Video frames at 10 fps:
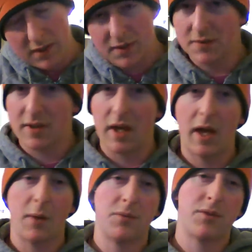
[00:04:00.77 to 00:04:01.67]
dunce
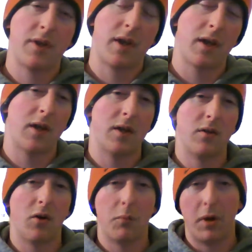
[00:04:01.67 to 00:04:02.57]
caps
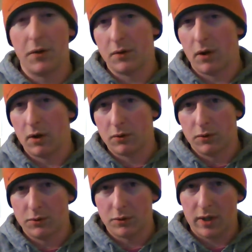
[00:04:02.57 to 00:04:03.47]
and all my other
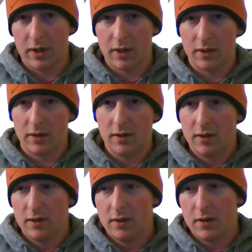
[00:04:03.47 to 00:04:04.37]
articles are kind
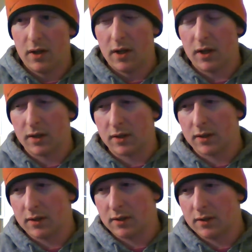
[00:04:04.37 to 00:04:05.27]
of
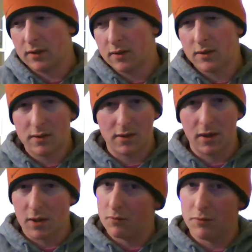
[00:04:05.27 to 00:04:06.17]

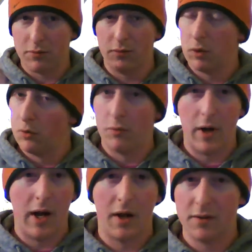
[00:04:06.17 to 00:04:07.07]
going to float
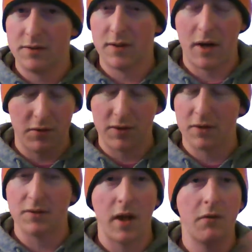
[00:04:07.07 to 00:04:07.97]
around.
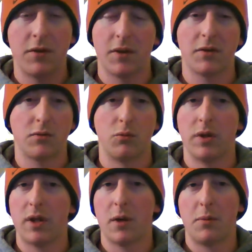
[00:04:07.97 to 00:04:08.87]
Everything's
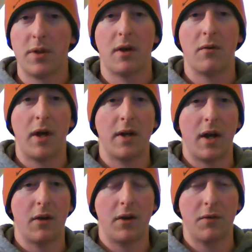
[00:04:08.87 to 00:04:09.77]
really up in the air right
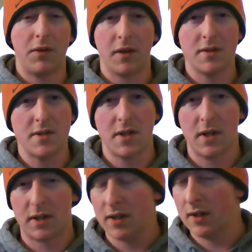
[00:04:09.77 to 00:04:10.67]
now and everything until
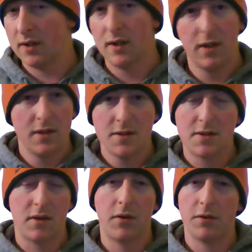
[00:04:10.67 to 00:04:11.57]
I get
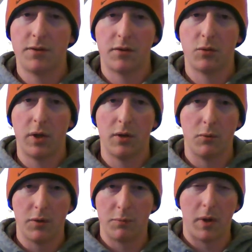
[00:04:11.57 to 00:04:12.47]
stuff all situated
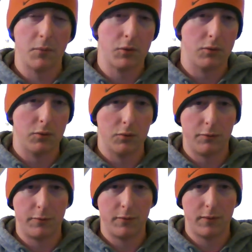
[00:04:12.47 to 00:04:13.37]
with my move
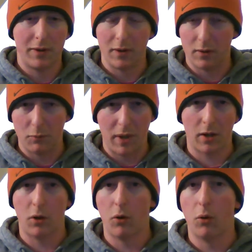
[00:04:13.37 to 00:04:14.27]
here
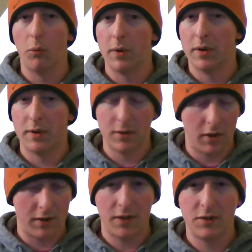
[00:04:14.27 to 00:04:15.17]
back home and
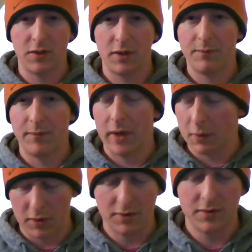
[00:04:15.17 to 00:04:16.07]
all that shit.
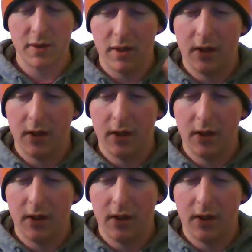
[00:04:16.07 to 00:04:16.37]
Anyways,